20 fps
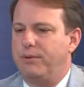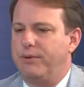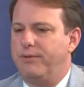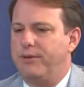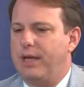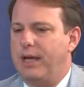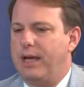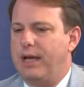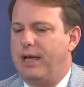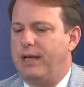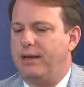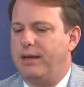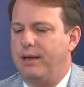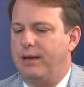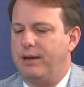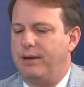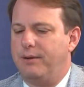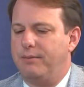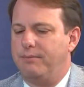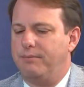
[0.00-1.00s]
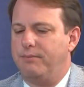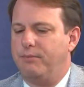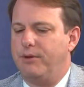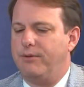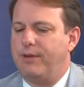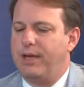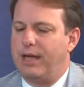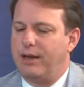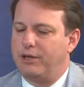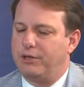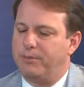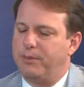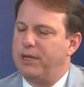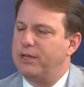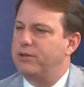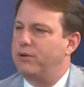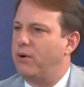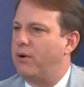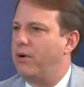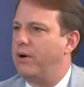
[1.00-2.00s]
We've got a
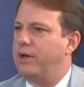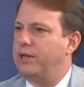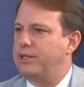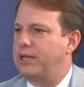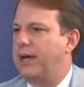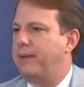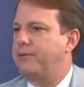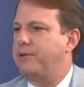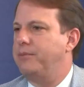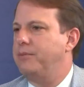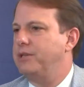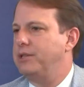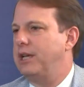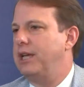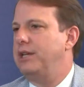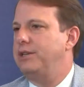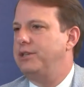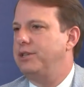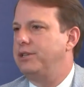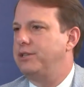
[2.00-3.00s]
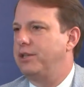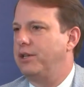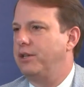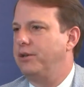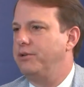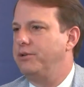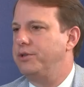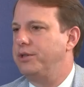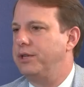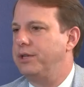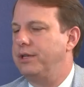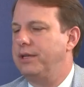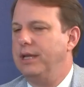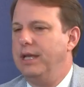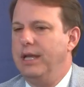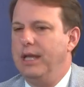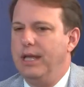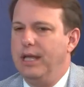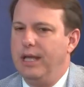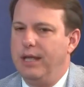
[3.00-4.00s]
special RX optimization solution
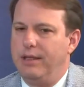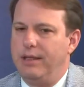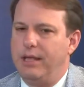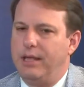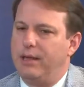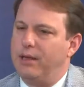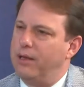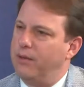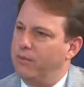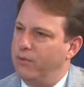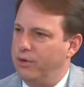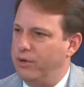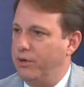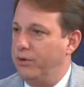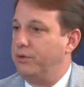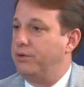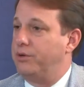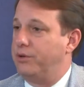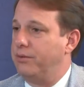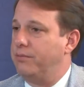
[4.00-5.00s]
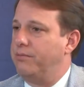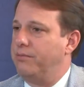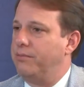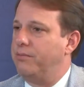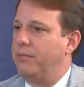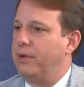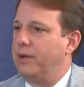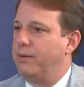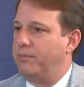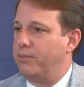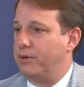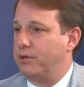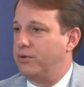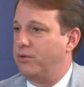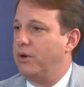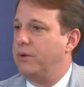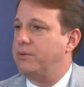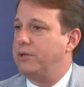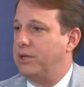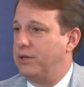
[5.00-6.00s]
that reduced the
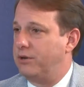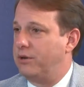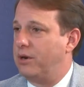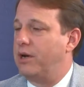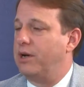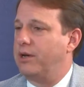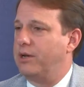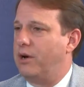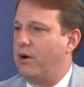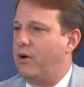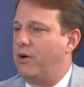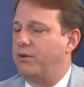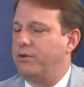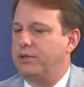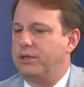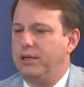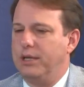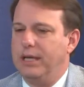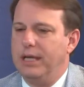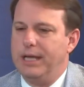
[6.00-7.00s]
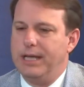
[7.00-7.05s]
prescription drug cost.